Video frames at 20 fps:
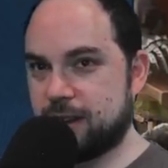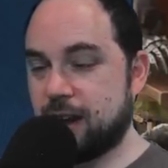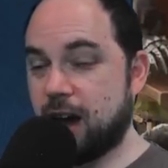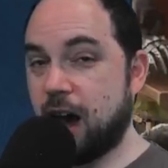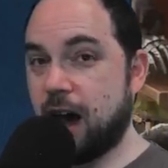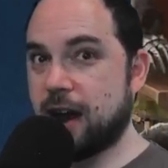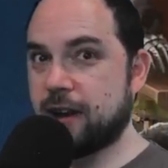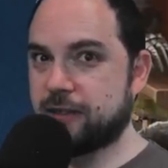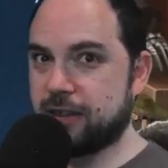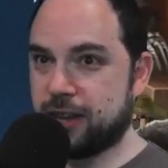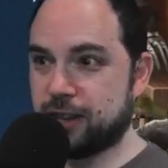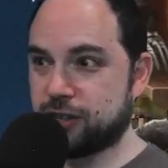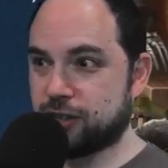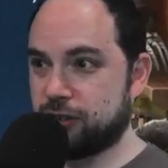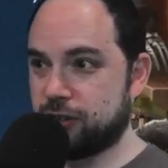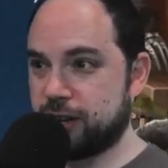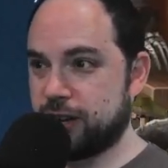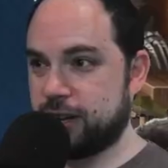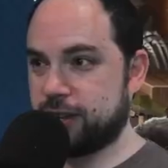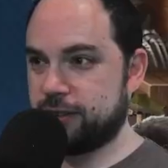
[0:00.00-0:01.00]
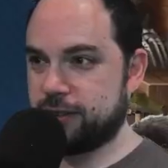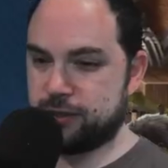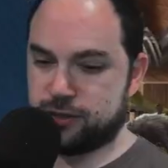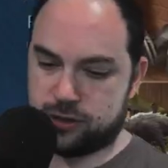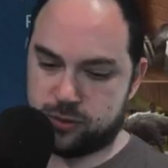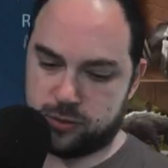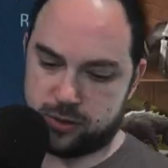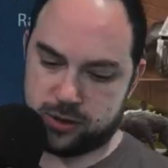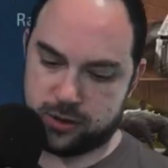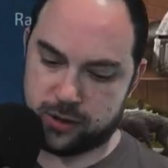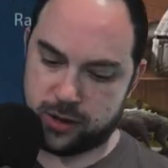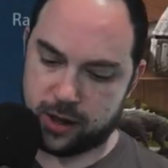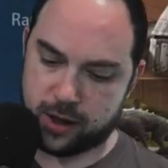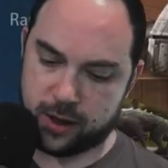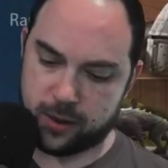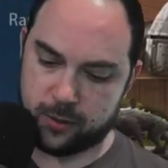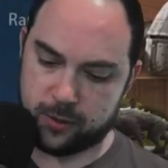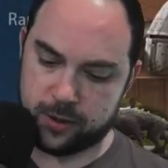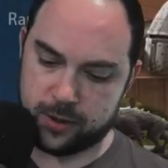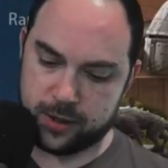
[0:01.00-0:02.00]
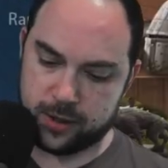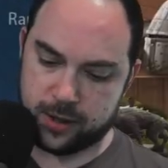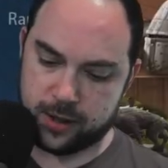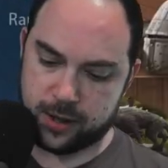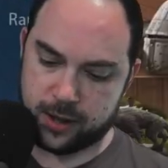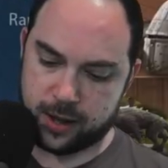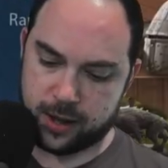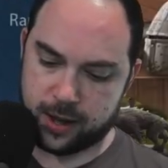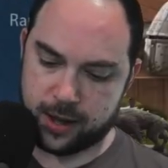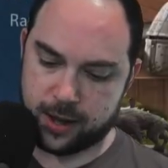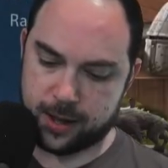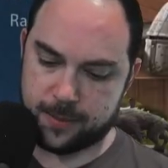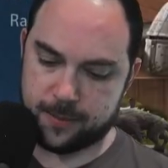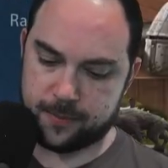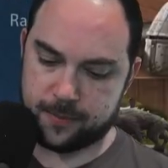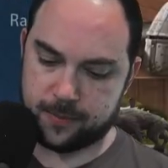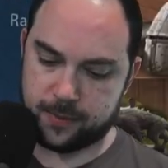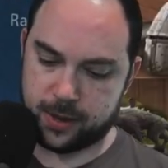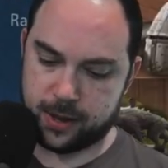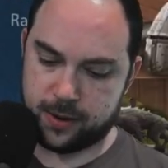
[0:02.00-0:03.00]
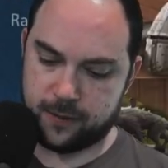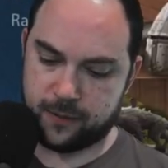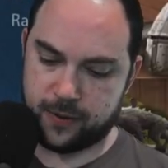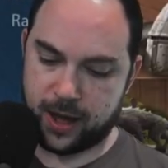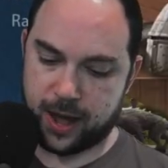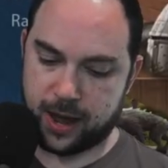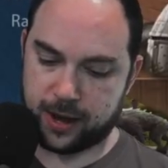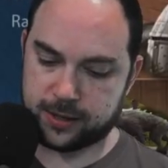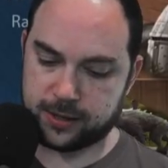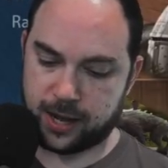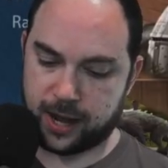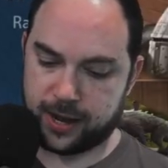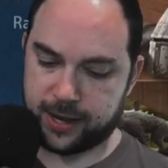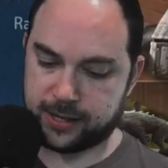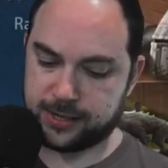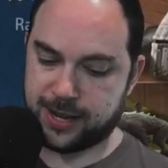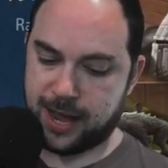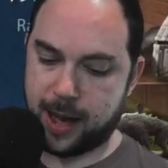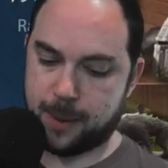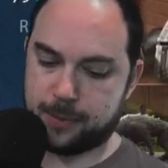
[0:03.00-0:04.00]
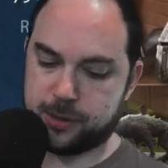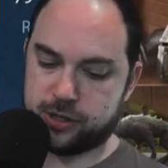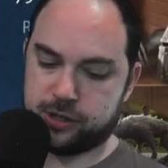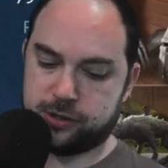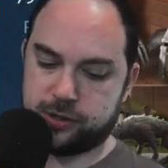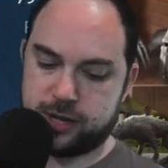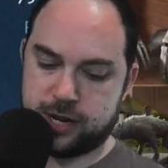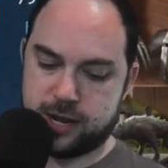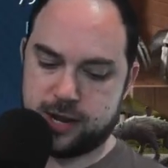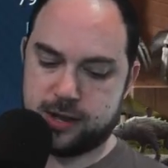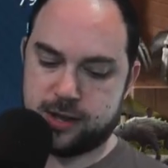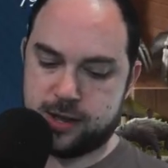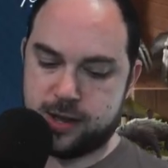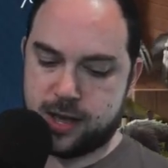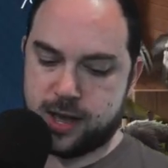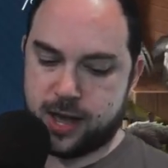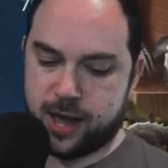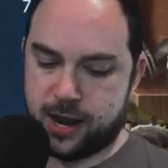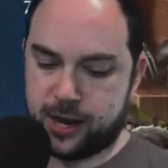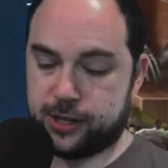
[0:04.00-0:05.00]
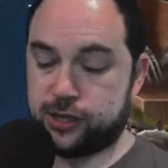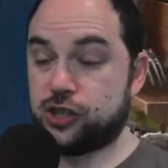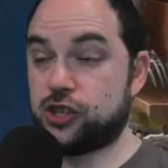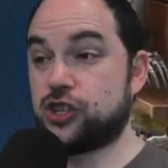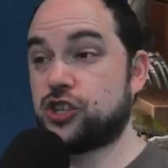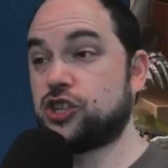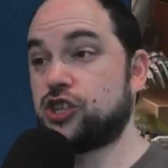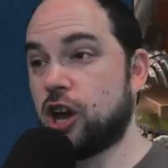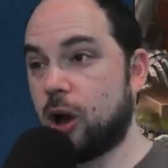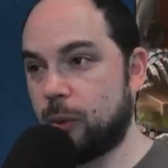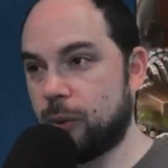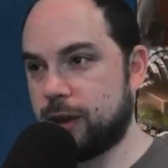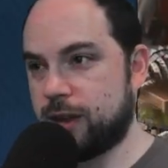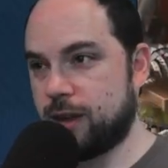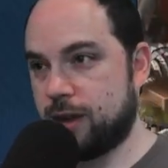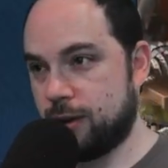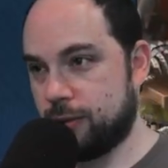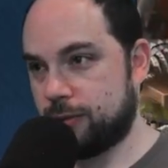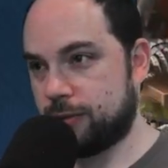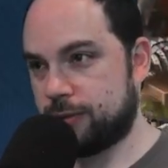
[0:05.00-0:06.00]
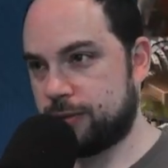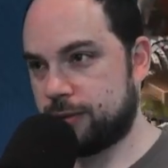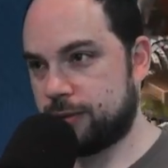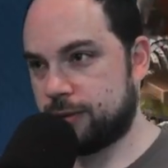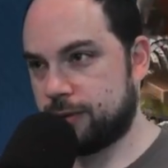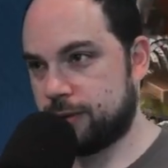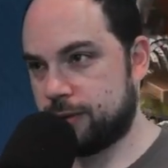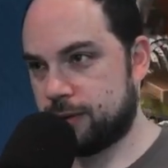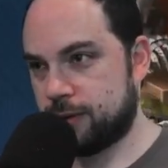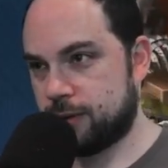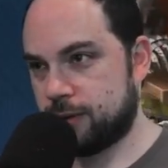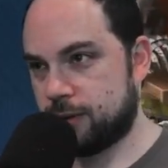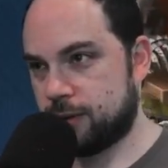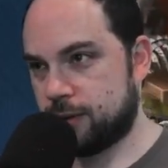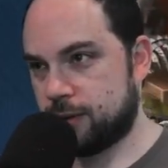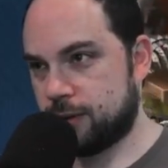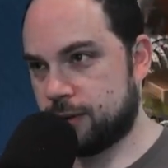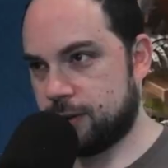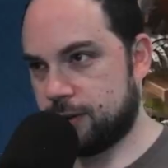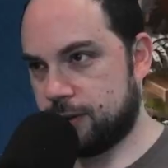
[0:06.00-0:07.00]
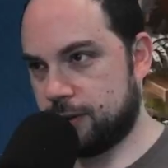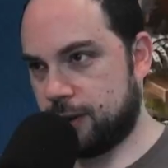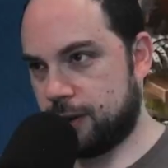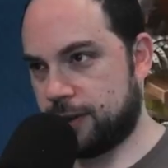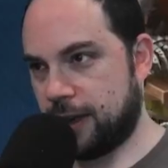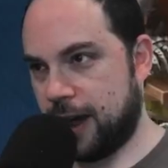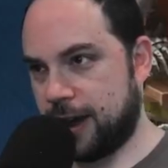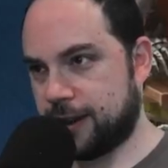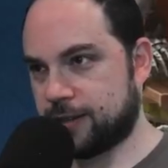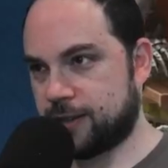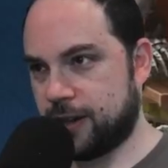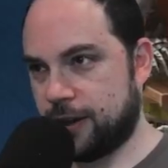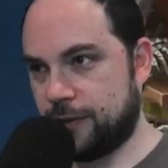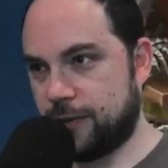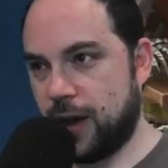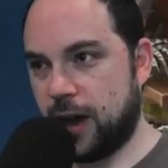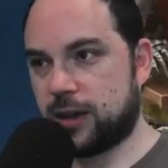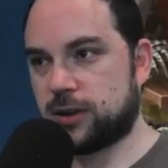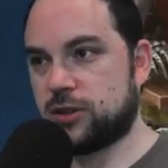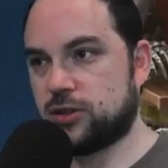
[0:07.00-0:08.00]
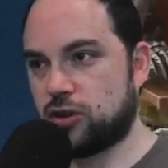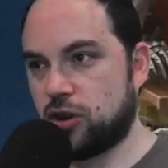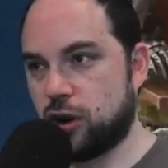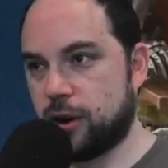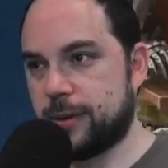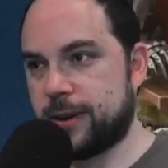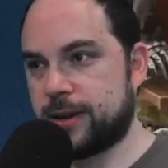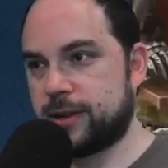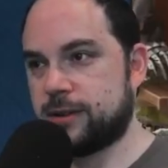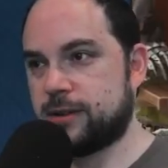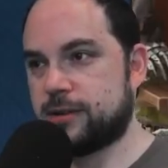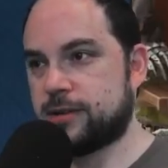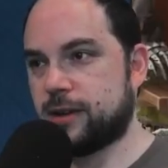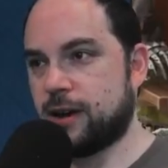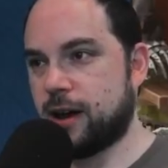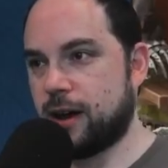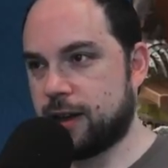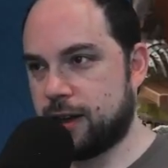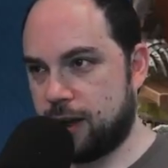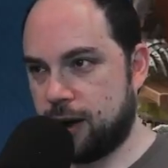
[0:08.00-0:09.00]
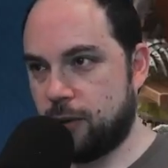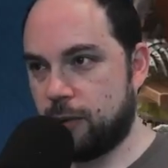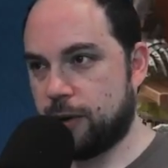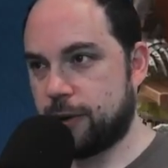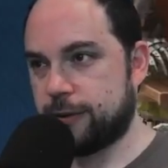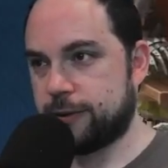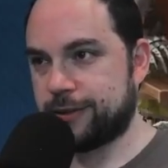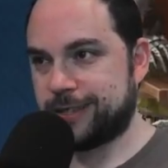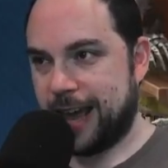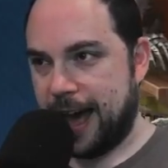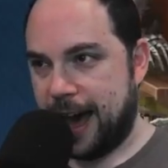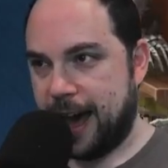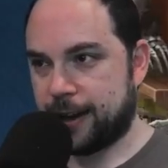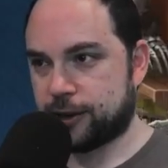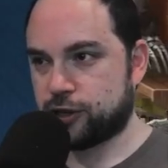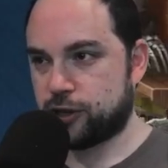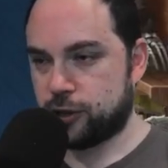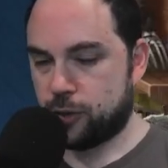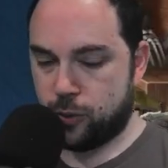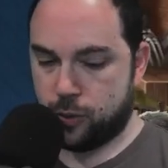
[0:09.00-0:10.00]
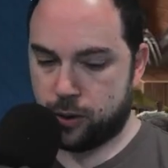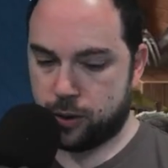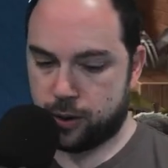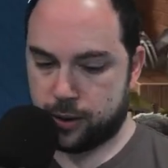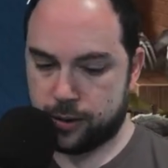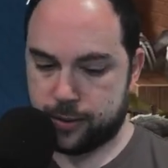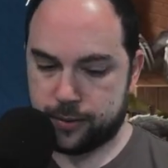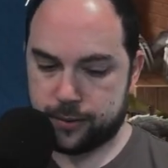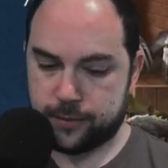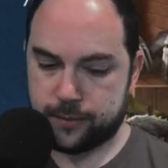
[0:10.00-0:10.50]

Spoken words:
Higher the agility, the sooner you go. In fact, I can tap agility, and it's showing you that is the effect. Determined a hero's action order.